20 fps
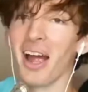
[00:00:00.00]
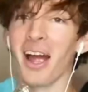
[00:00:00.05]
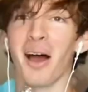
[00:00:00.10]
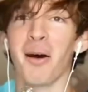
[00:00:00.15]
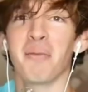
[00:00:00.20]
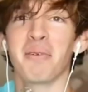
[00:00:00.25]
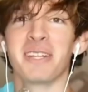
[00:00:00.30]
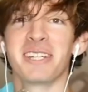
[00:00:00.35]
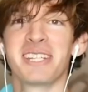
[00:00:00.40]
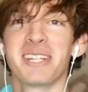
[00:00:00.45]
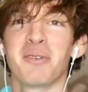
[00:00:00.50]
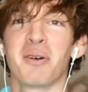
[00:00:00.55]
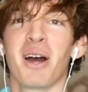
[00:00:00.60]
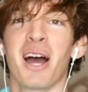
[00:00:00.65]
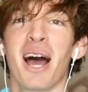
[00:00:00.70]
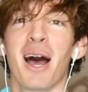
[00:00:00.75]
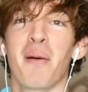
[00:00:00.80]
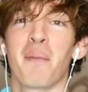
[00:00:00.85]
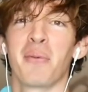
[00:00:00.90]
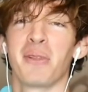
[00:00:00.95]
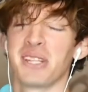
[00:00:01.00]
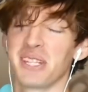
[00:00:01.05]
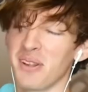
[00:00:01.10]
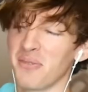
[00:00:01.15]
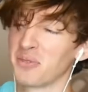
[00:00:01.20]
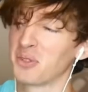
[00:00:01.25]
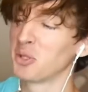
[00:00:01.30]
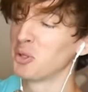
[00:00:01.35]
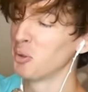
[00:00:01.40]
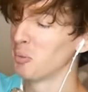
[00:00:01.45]
All right, I'm gonna see what happens
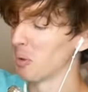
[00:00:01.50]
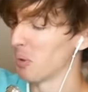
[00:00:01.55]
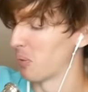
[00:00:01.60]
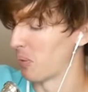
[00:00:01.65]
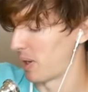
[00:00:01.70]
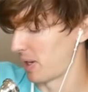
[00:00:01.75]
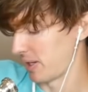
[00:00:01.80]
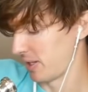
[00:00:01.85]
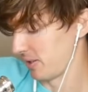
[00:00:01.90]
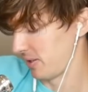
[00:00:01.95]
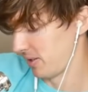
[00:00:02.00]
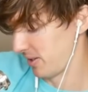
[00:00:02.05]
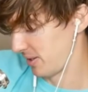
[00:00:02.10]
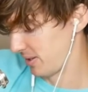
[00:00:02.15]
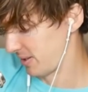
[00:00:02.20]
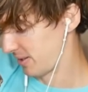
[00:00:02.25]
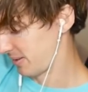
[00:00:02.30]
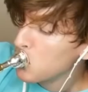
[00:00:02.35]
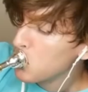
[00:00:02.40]
if tuba water.